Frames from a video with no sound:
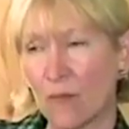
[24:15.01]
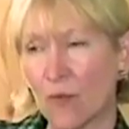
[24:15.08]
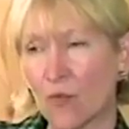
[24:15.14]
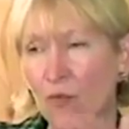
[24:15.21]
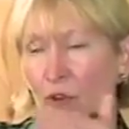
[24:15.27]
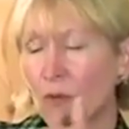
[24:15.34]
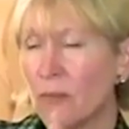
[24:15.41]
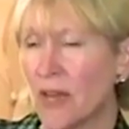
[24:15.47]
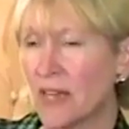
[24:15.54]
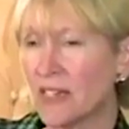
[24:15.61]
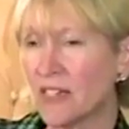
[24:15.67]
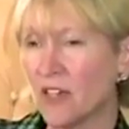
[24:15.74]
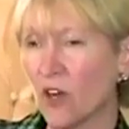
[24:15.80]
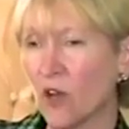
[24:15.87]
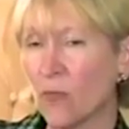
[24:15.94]
roommates
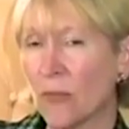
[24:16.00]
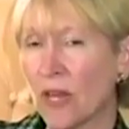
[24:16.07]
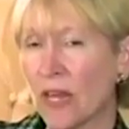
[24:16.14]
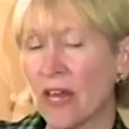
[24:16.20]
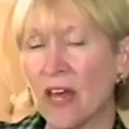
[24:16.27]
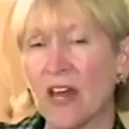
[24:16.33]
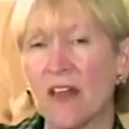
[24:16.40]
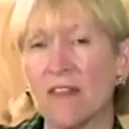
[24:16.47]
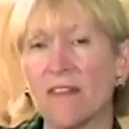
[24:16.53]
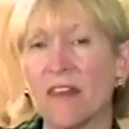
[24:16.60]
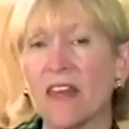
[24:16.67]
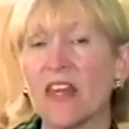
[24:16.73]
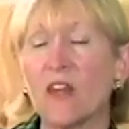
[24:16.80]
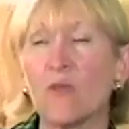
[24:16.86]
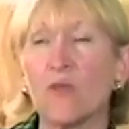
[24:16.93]
told me that
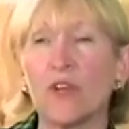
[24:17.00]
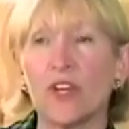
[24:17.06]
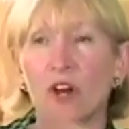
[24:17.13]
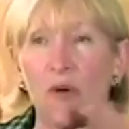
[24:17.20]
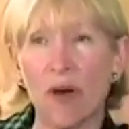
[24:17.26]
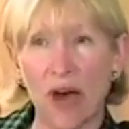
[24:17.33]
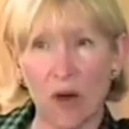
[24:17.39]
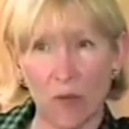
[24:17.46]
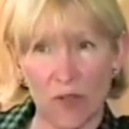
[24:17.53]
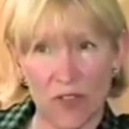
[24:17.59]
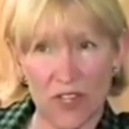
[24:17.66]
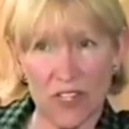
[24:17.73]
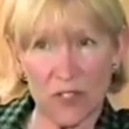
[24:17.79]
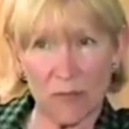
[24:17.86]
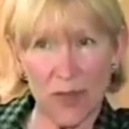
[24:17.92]
he would go out with
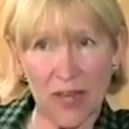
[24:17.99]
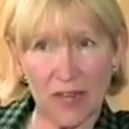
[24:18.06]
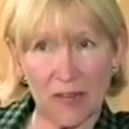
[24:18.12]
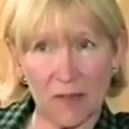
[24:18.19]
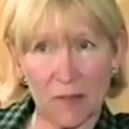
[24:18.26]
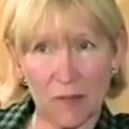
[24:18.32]
these men.